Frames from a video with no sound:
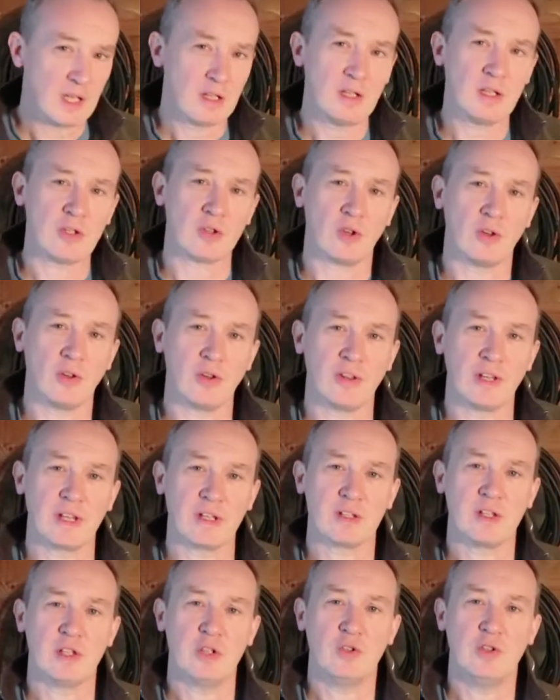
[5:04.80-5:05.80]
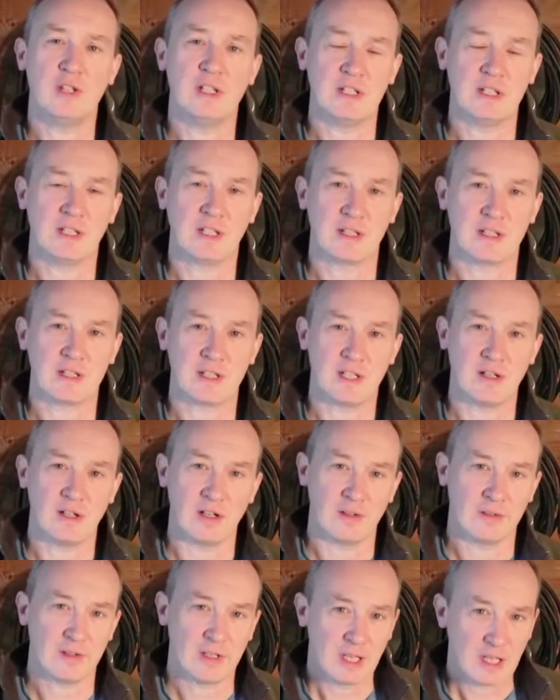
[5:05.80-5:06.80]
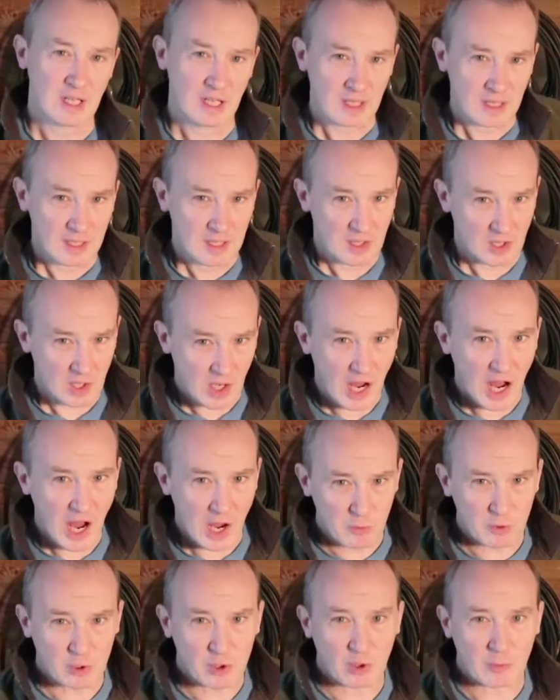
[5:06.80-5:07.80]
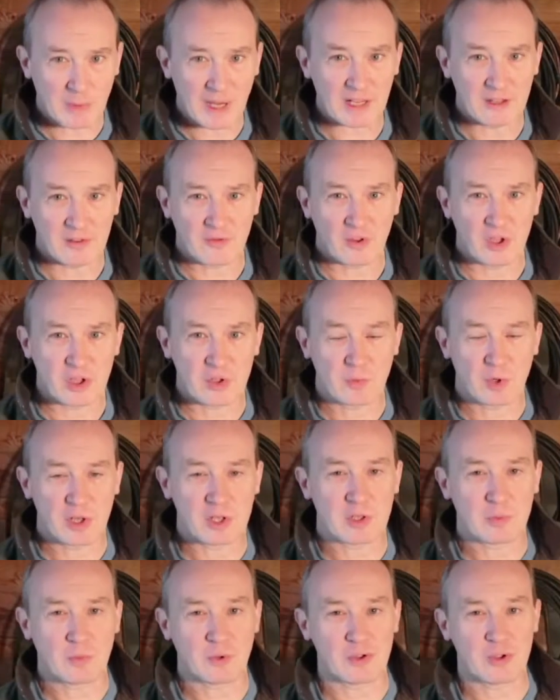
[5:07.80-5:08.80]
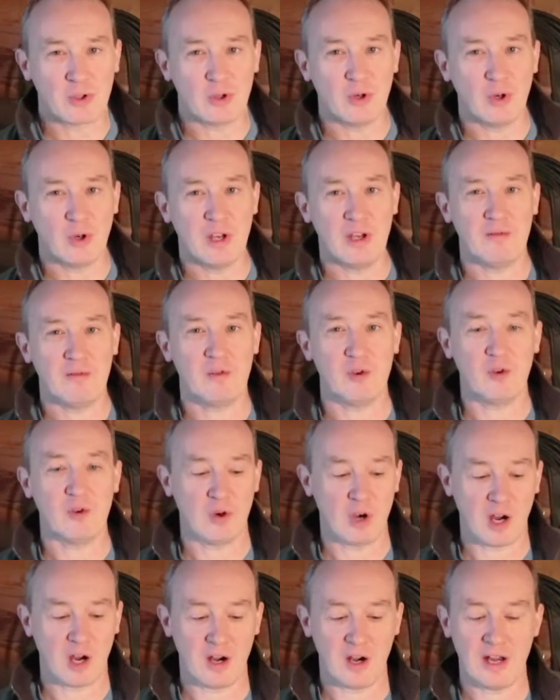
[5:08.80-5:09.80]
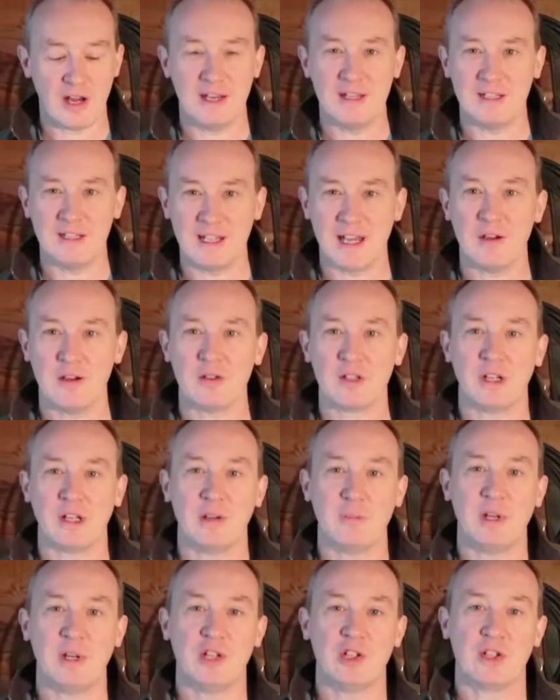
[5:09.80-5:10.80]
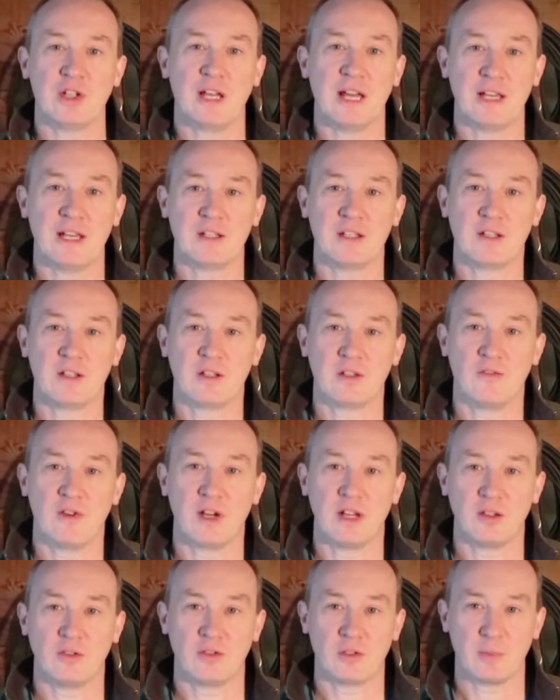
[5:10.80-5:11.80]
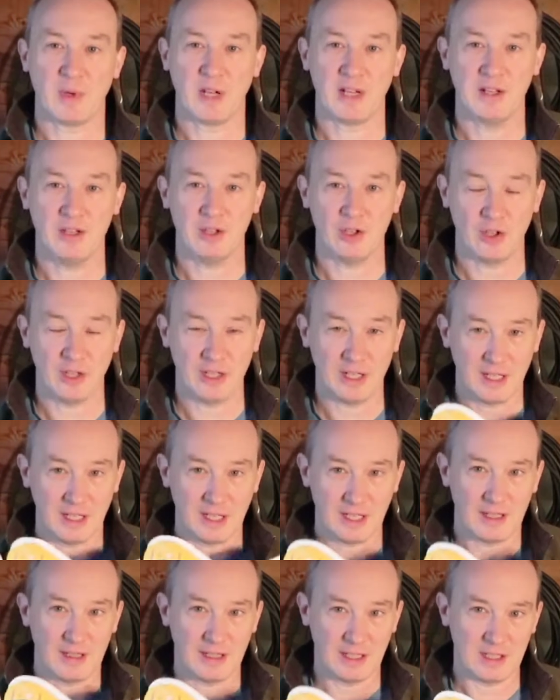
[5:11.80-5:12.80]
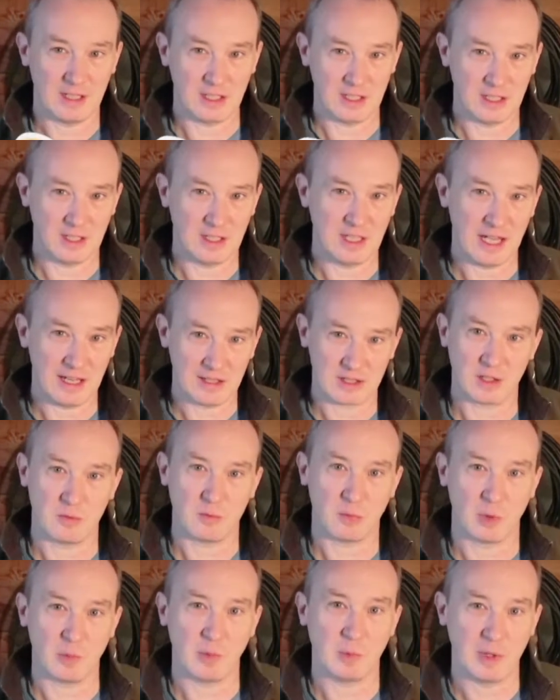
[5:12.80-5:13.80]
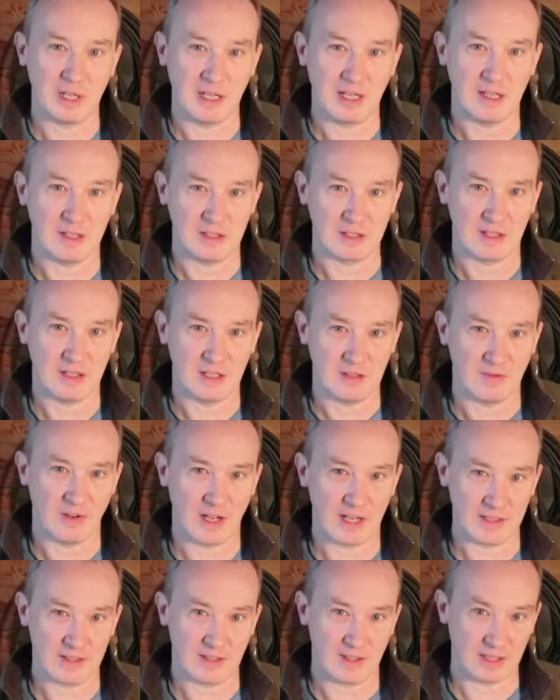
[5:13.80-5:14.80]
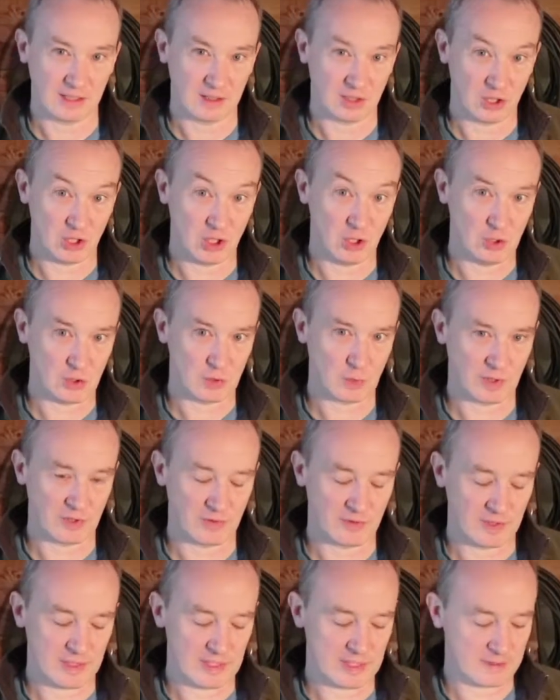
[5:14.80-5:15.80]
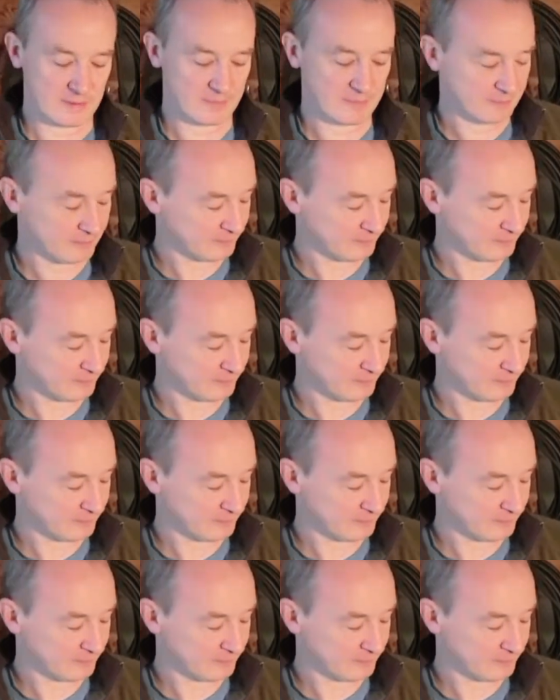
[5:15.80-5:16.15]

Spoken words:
These are all the things that you need to consider. I would go back to first principles though. If you are in doubt and a patient has a cervical spine injury, then yes, it probably is the advised thing to use one of these.